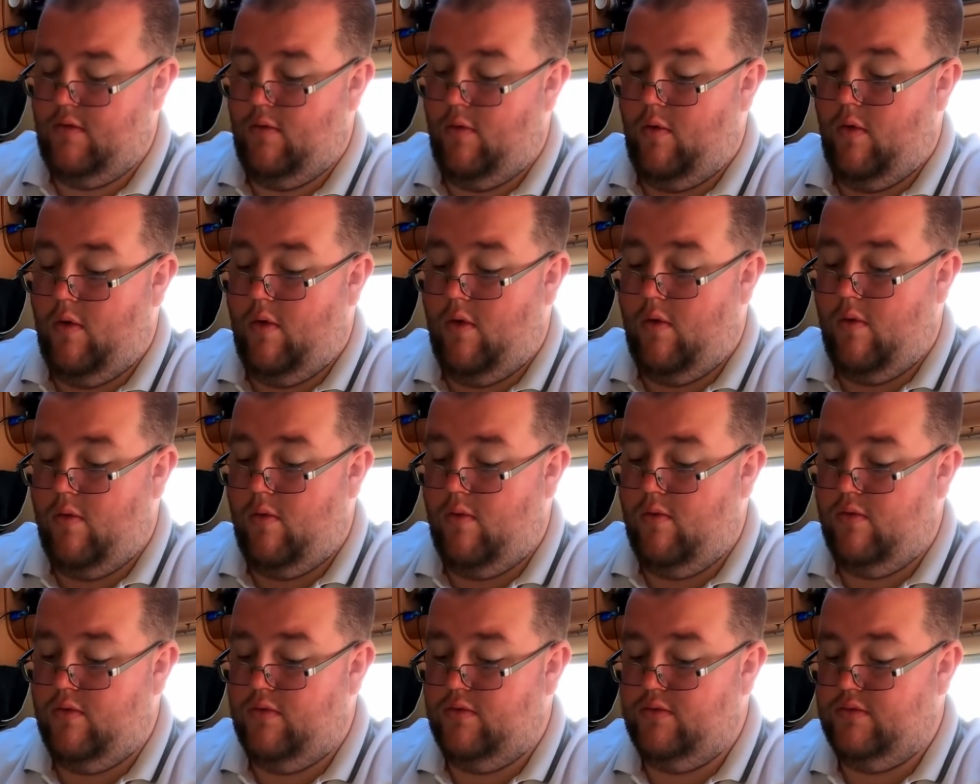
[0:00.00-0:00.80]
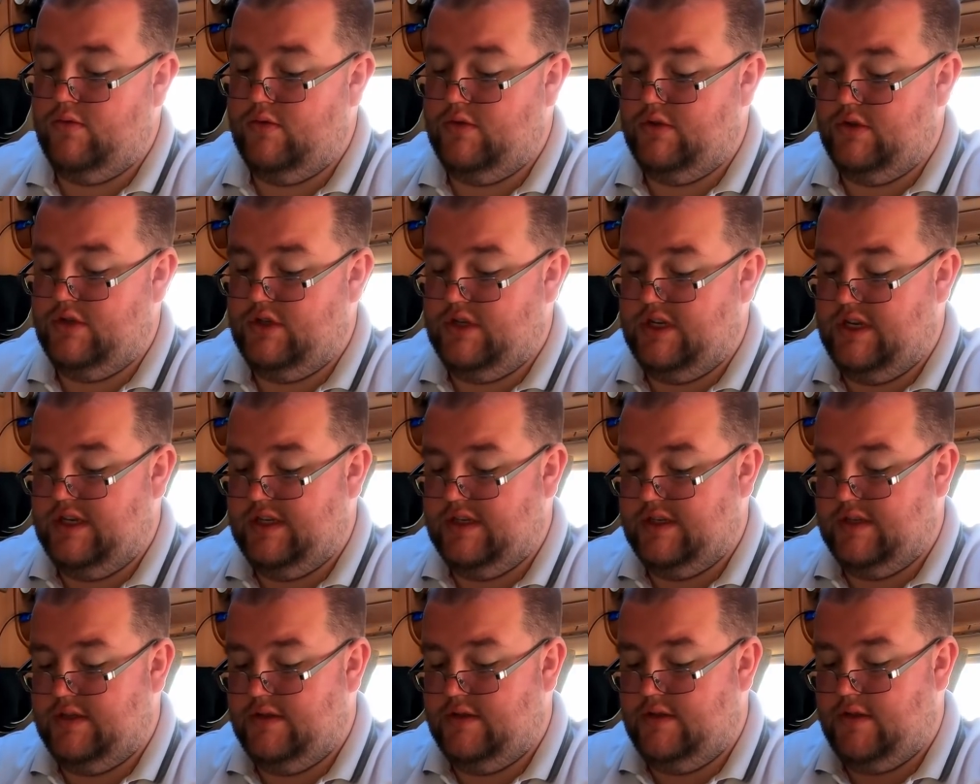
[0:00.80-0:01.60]
Oh
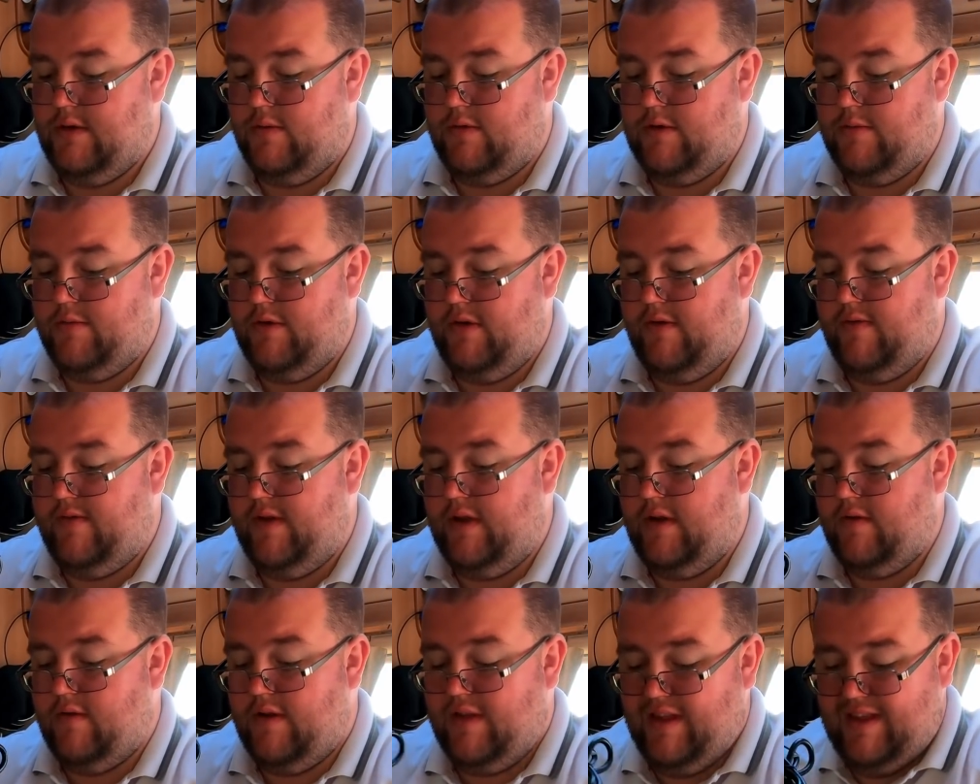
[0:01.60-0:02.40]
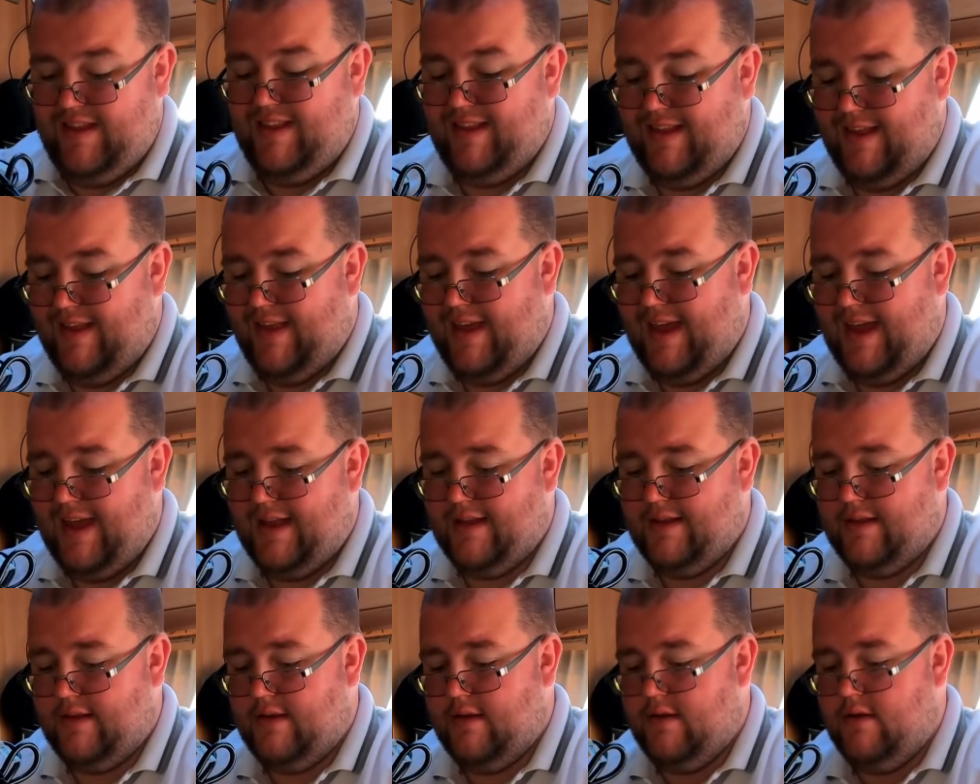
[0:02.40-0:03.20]
Jesus, don't want to put your finger into
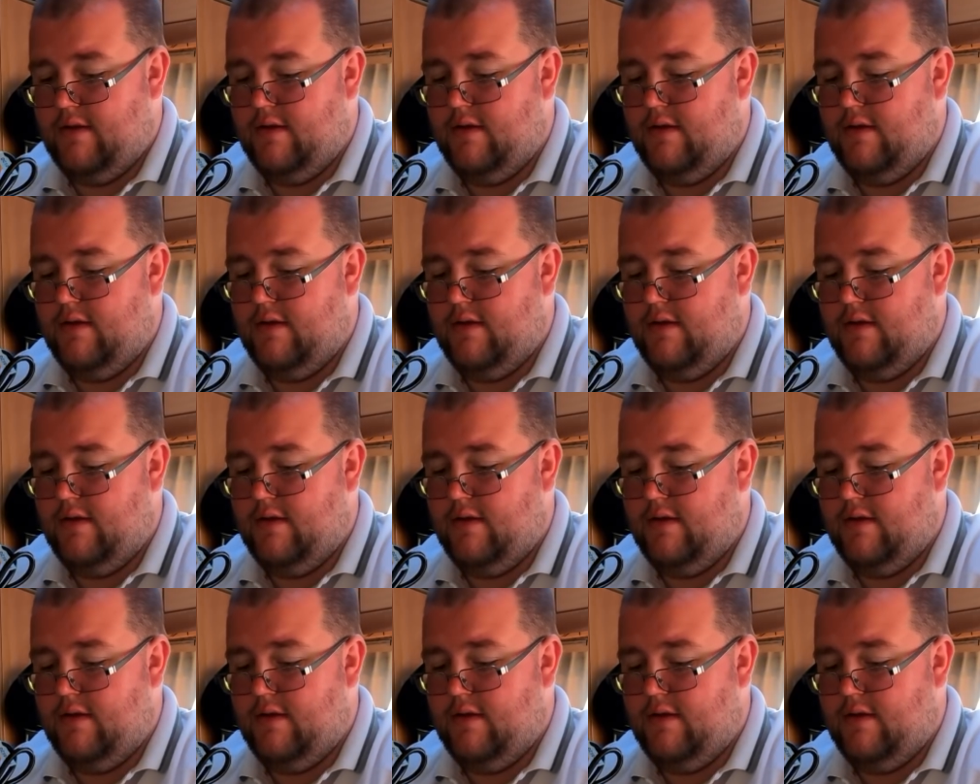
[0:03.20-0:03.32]
that.